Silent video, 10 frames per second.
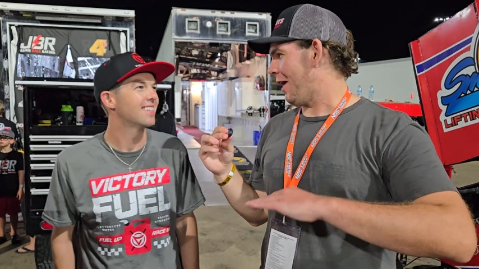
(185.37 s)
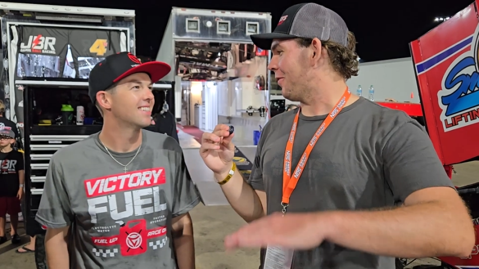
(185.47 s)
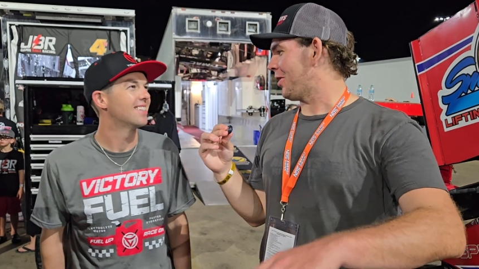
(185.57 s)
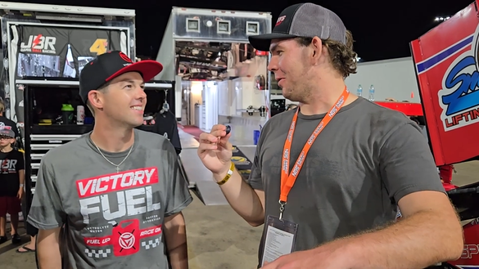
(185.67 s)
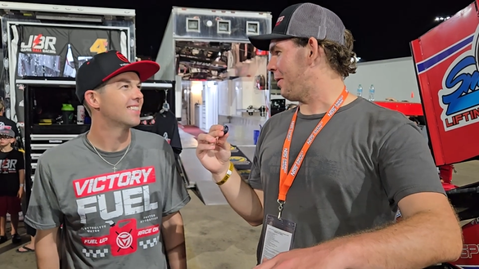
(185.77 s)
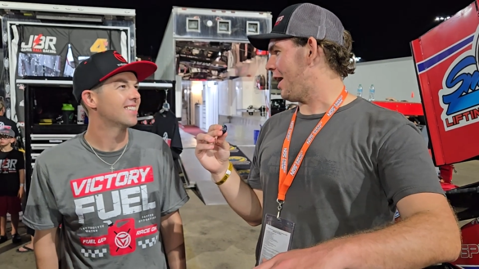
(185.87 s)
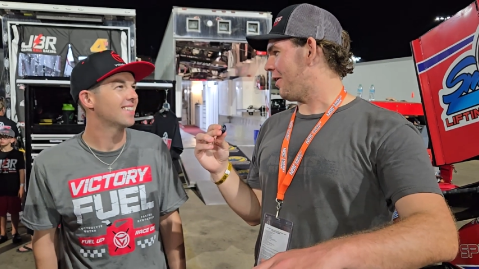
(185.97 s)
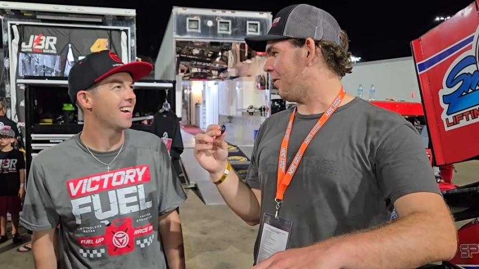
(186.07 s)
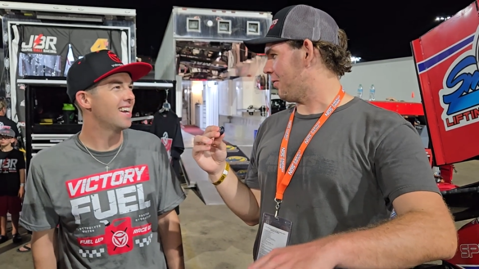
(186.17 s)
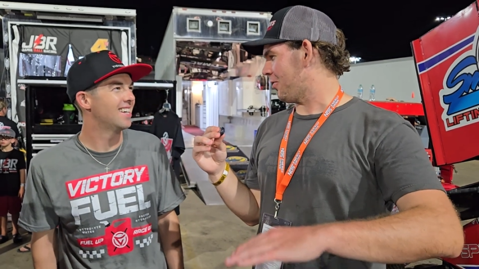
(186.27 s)
Speaker 1: I'll take
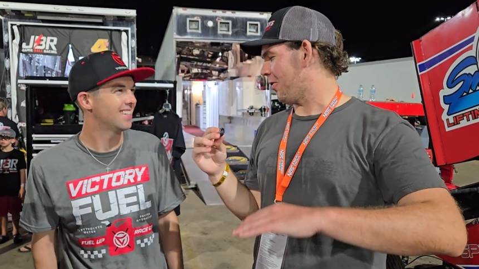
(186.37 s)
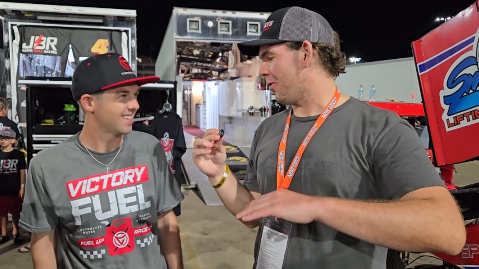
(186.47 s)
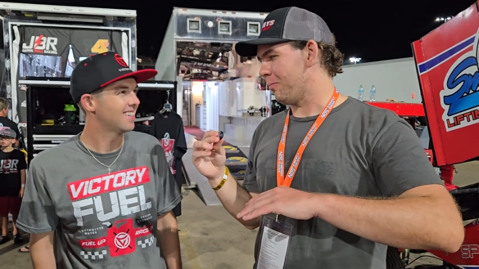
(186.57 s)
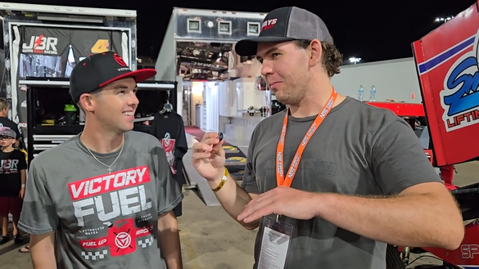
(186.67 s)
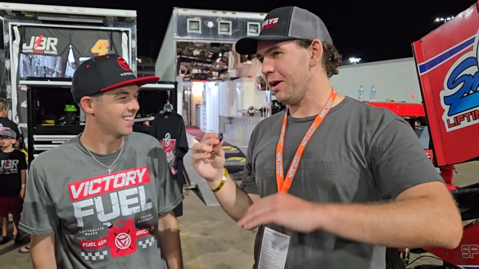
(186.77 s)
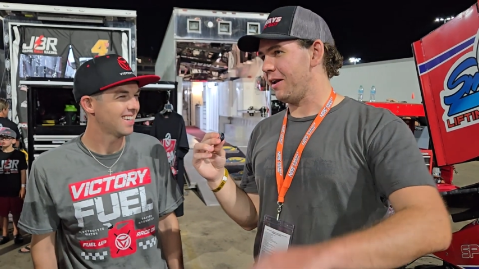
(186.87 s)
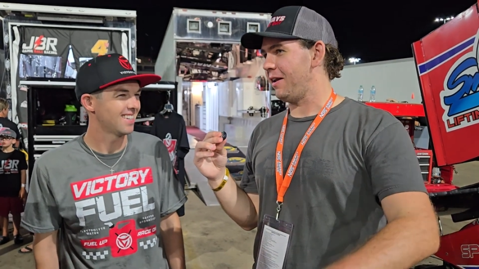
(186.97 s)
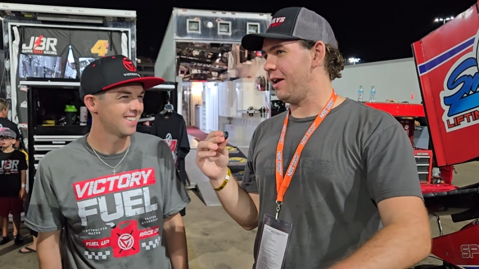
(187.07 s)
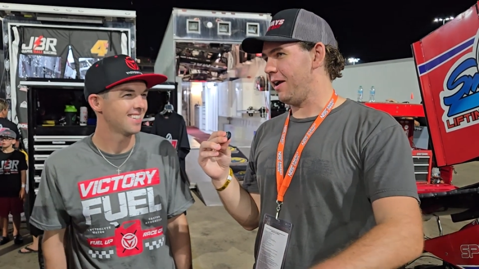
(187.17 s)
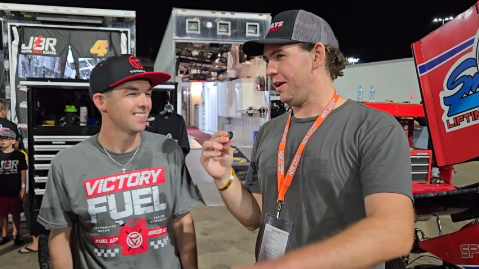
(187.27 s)
Matte over Chrome any
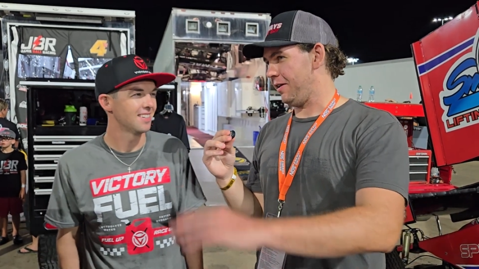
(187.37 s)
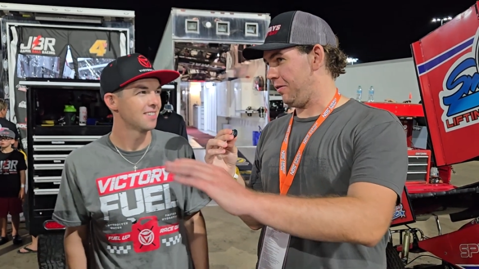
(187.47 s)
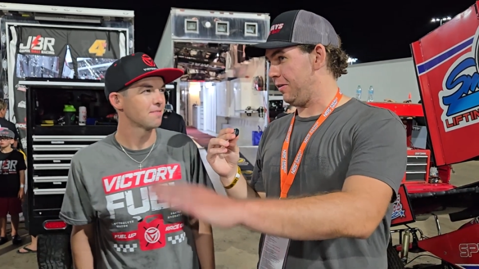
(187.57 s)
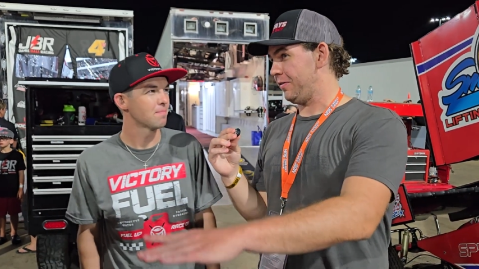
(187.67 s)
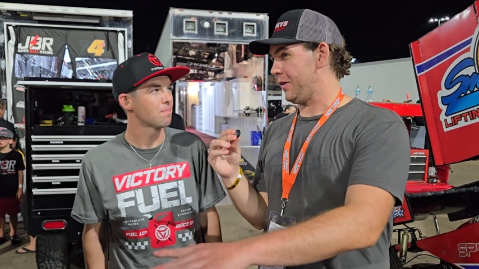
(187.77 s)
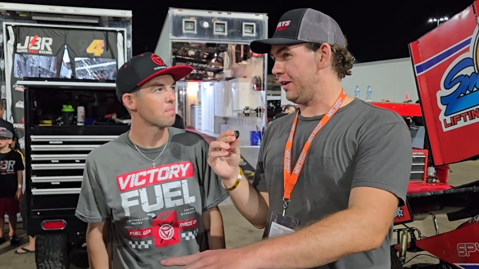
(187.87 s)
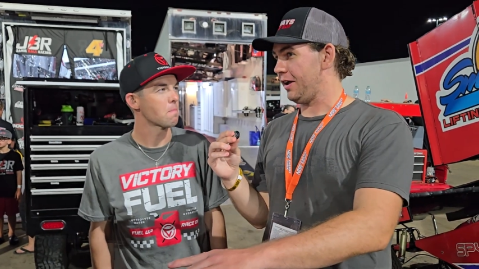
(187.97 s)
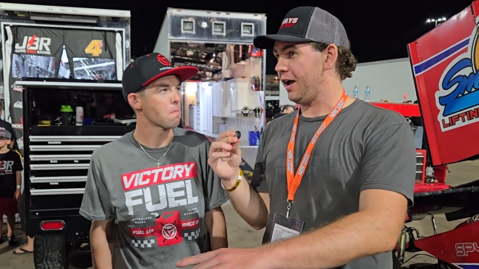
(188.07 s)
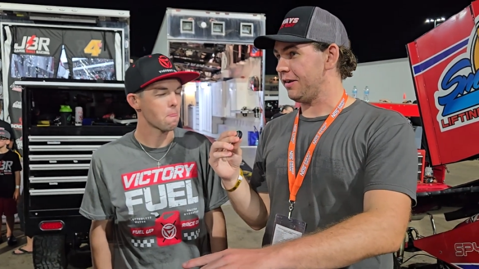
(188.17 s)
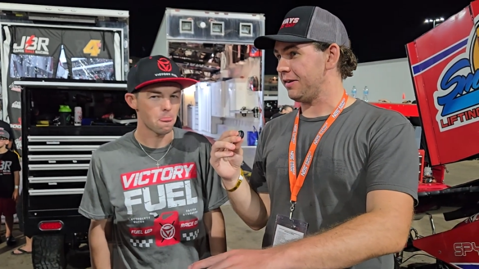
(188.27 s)
day. It looks
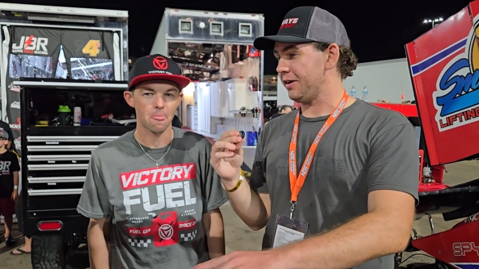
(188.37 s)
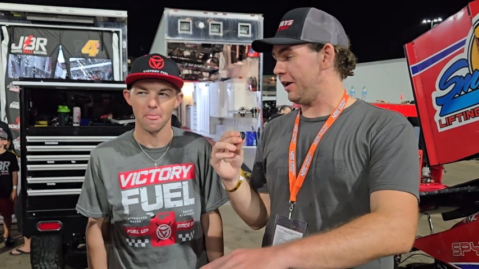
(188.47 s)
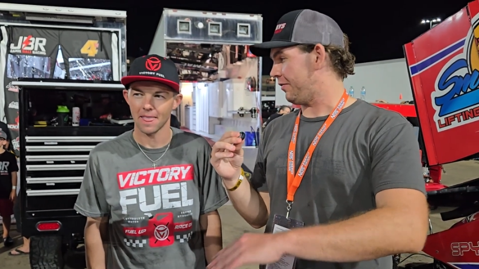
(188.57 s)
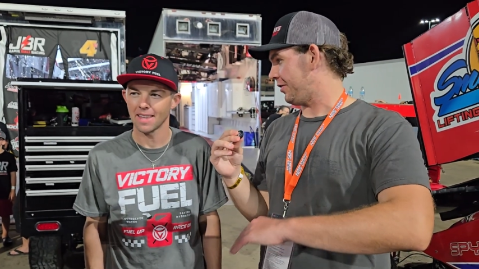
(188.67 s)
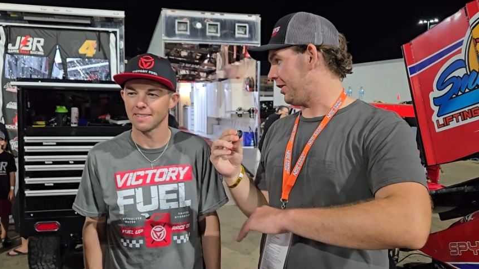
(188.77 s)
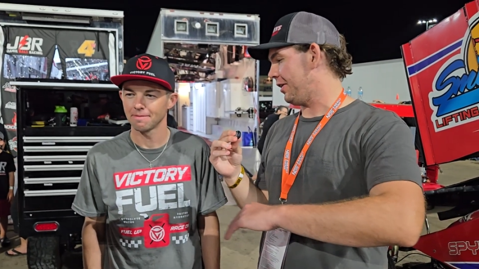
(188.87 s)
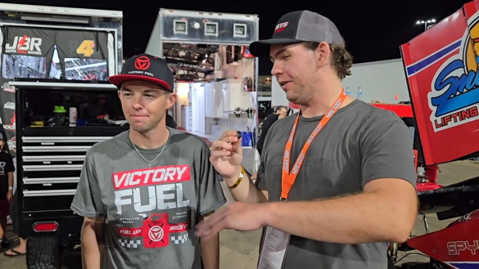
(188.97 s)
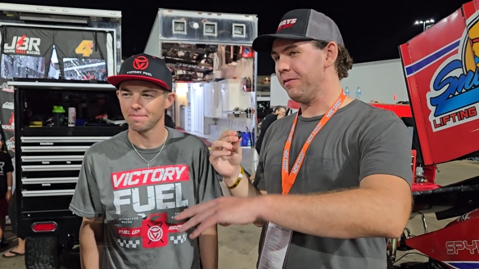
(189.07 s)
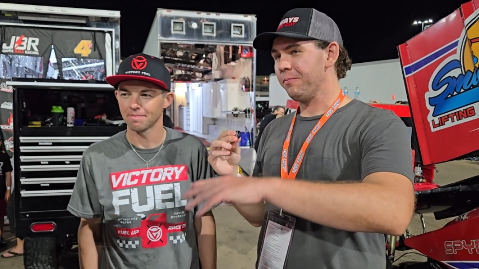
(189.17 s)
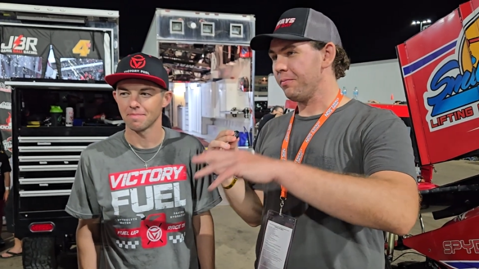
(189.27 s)
fantastic. And I've
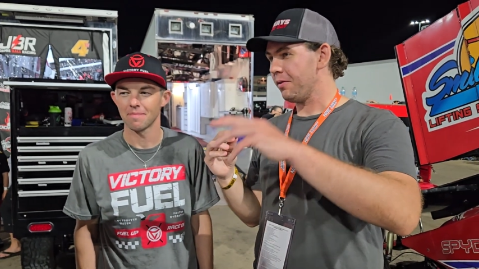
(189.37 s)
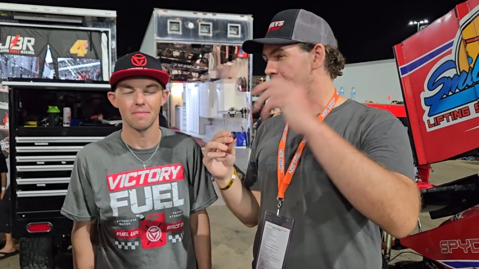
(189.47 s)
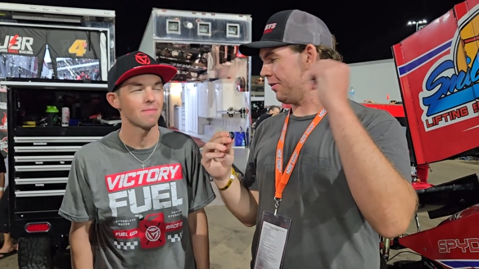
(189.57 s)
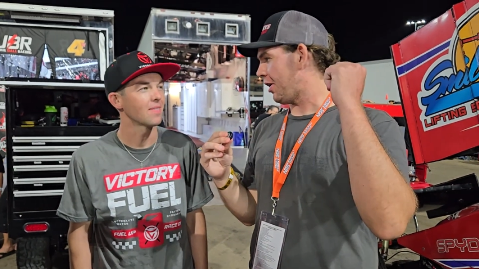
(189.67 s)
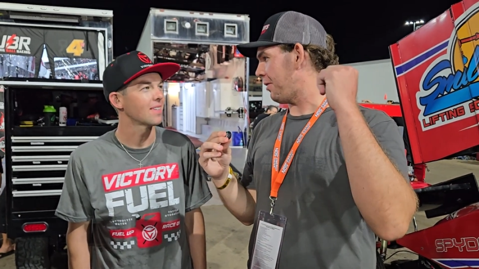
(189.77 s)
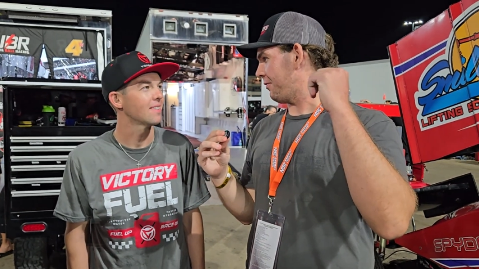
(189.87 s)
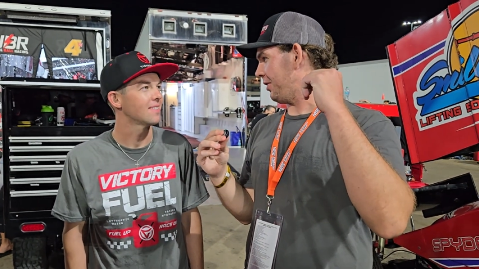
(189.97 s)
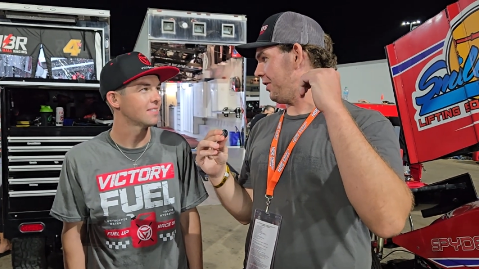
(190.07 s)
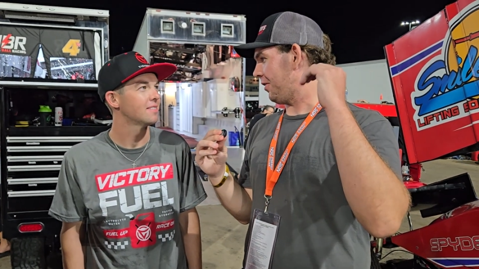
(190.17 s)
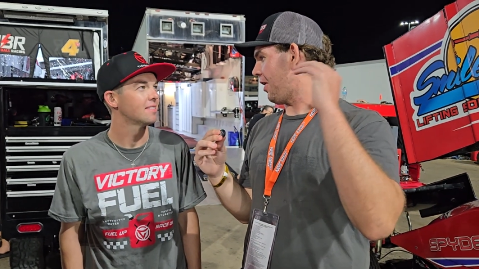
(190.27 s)
seen, on top of
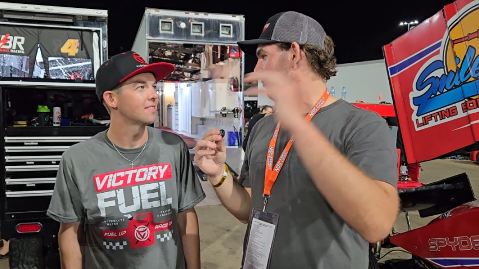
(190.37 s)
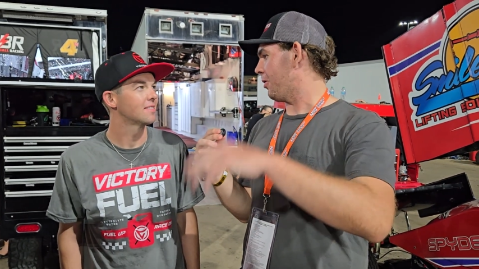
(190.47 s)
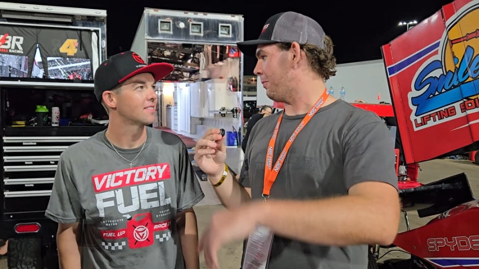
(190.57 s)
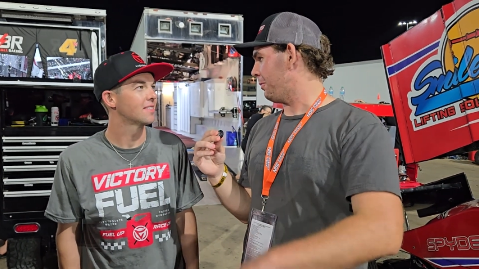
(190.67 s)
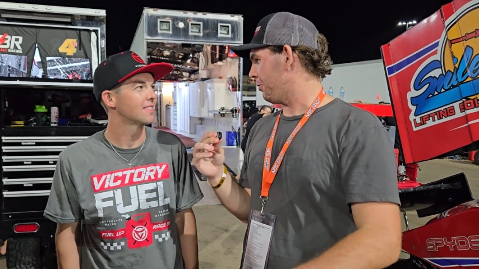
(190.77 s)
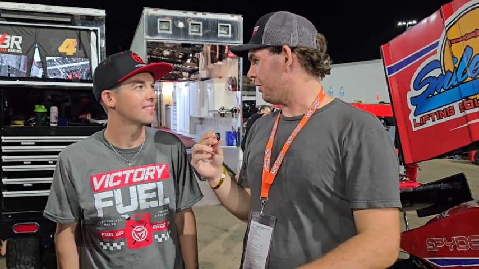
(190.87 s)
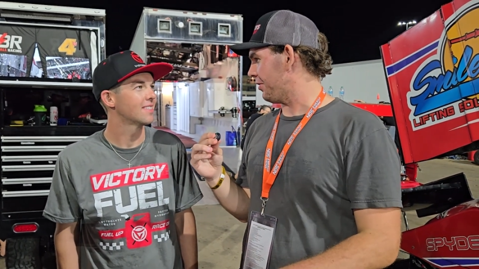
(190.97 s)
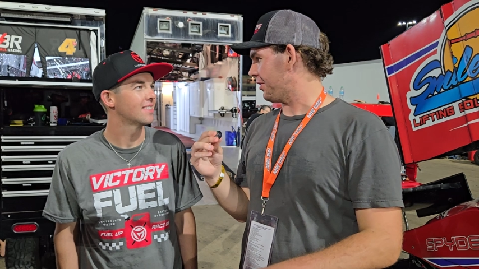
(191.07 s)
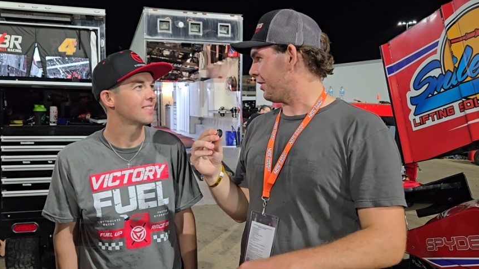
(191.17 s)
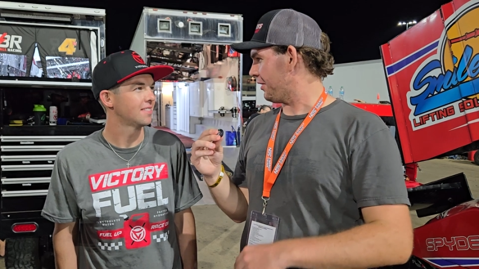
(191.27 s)
it, a lot more people
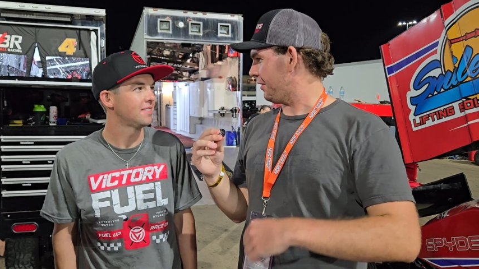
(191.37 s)
using